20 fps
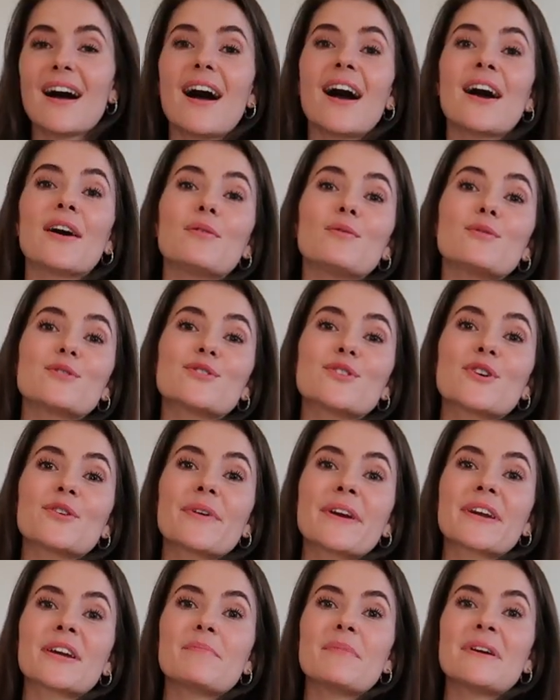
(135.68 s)
I also
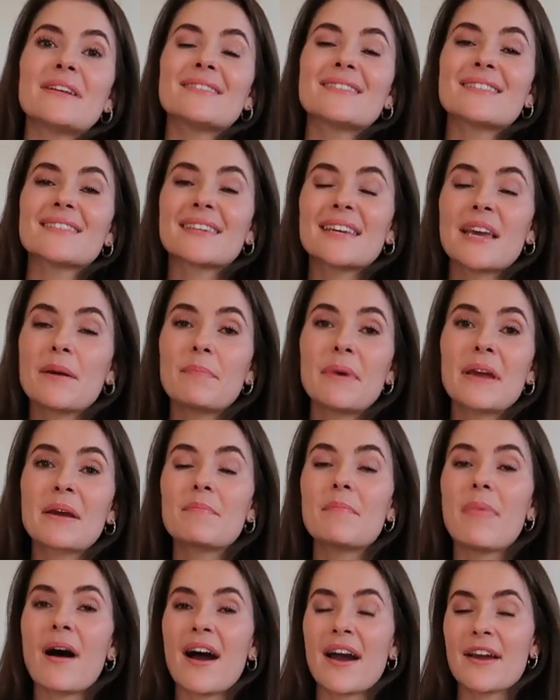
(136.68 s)
recommend
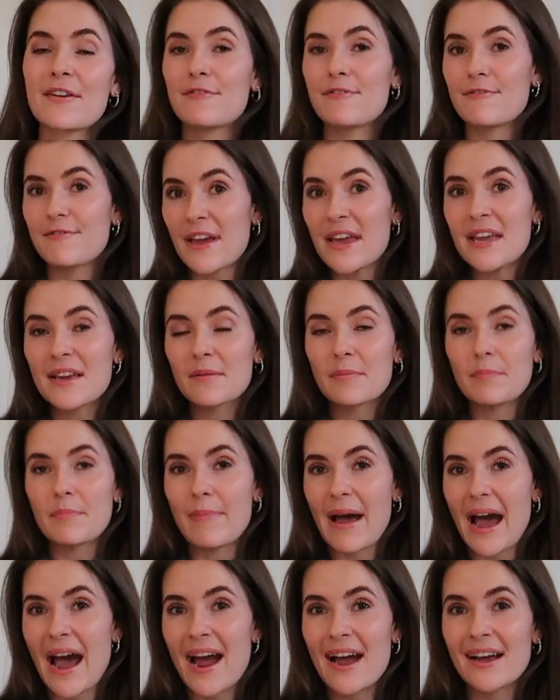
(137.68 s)
skipping buying fake
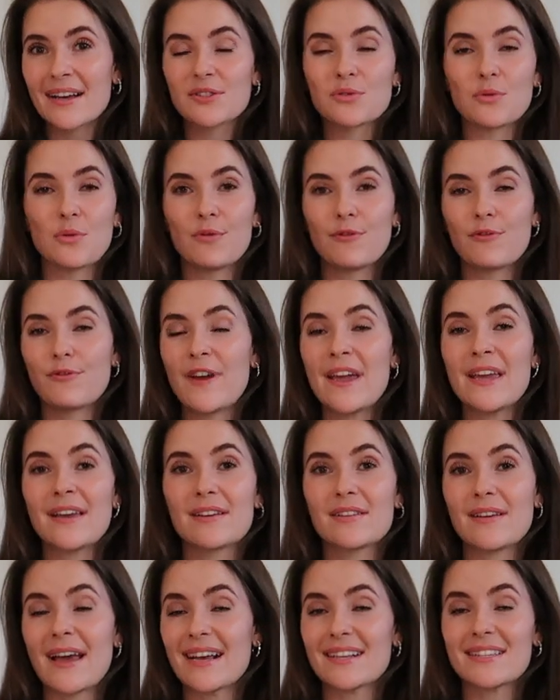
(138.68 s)
bags or
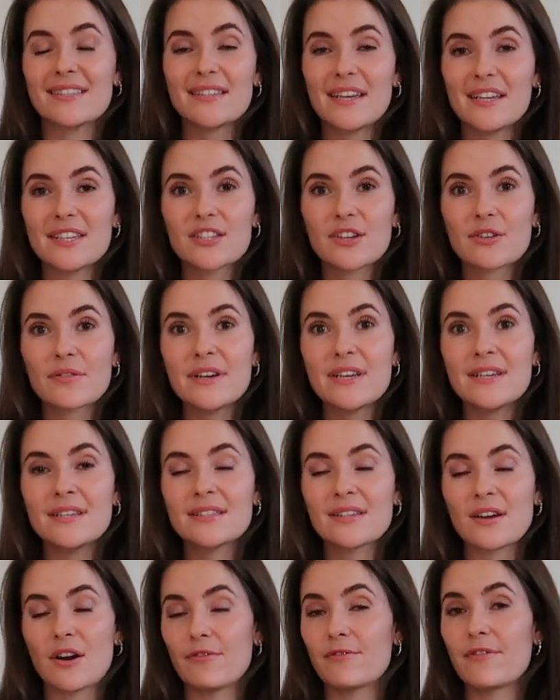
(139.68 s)
fake accessories
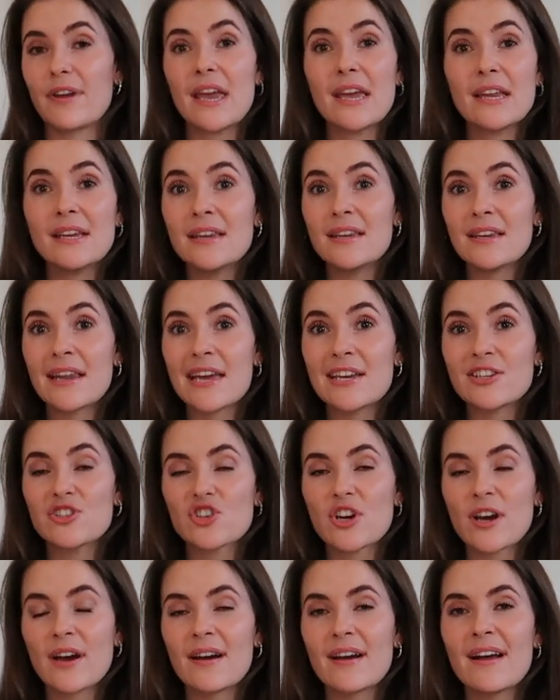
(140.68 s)
of any
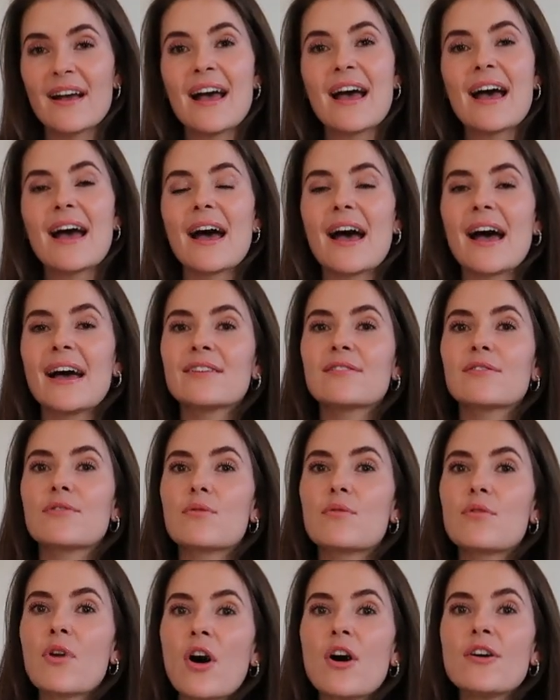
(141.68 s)
nature,
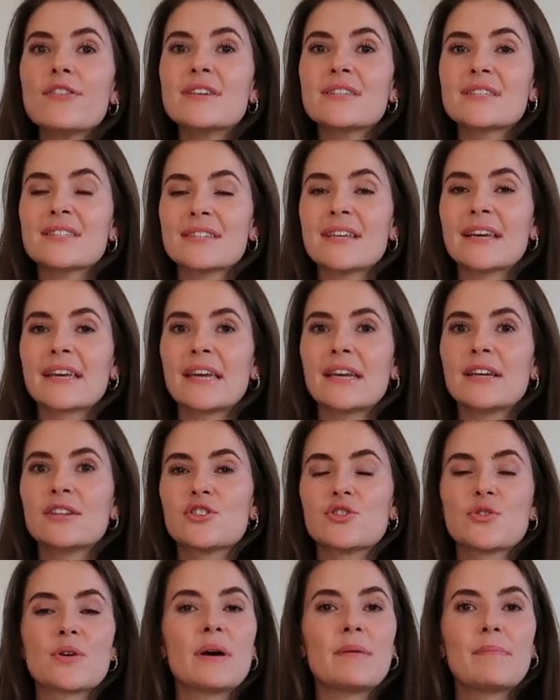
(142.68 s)
and rather sticking
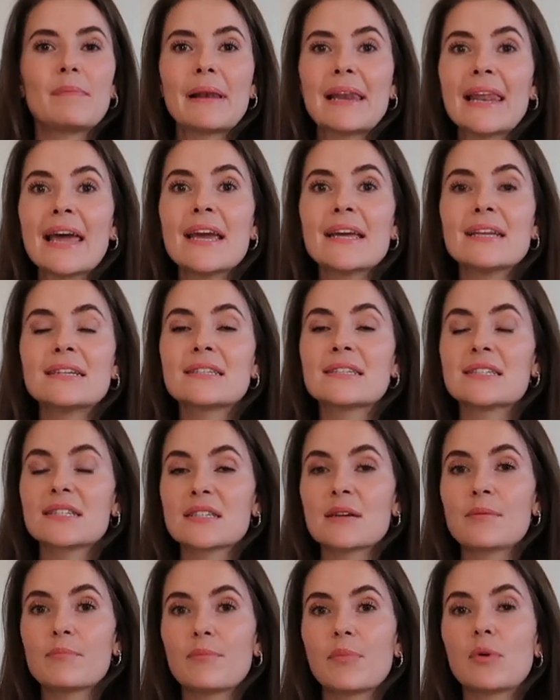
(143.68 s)
to a plain,
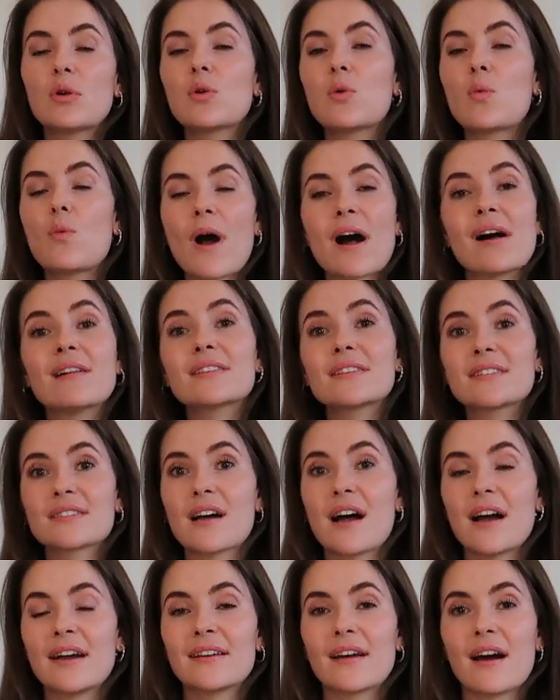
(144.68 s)
simple,
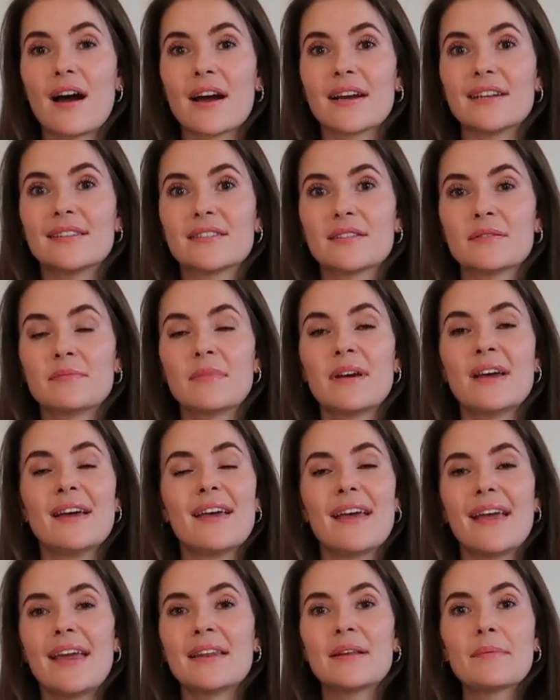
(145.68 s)
well-designed item
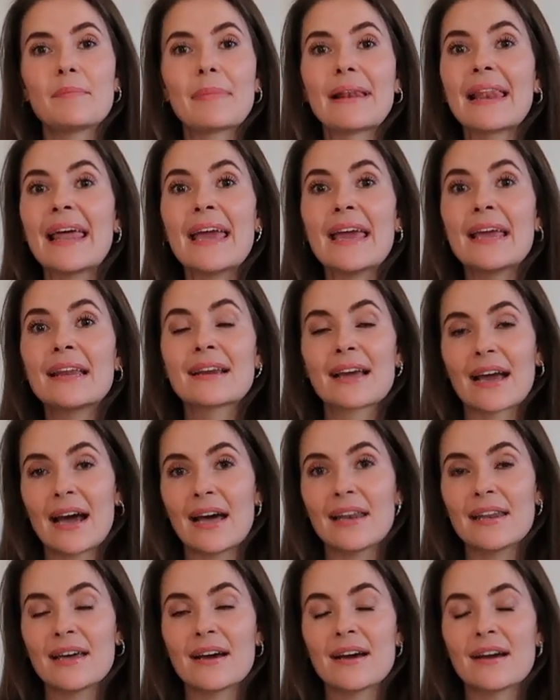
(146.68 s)
in a plain
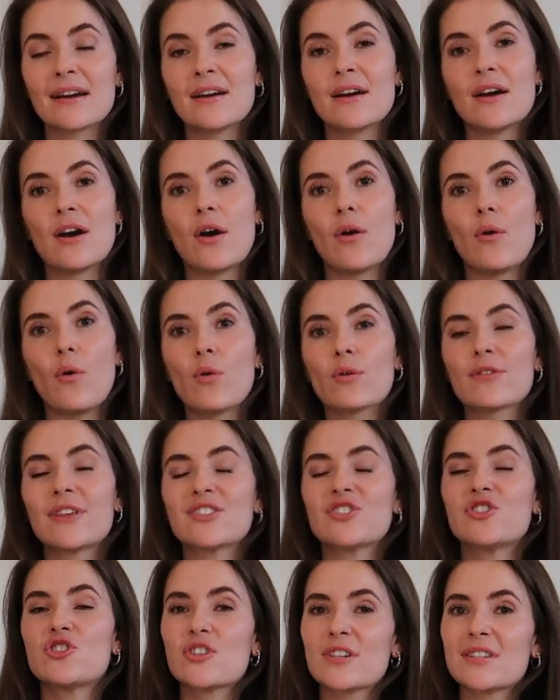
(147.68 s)
color or
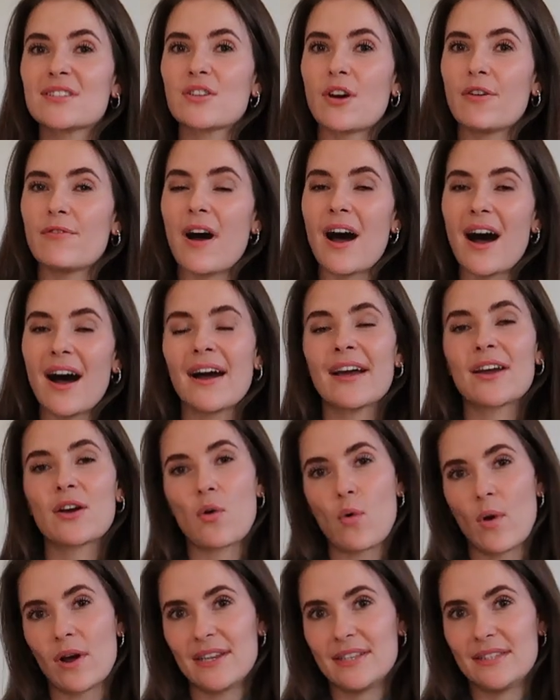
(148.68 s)
that's just of high
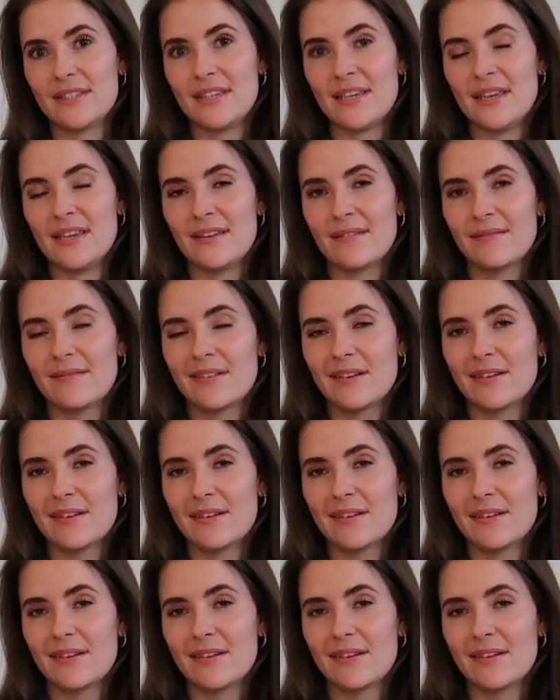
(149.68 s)
quality.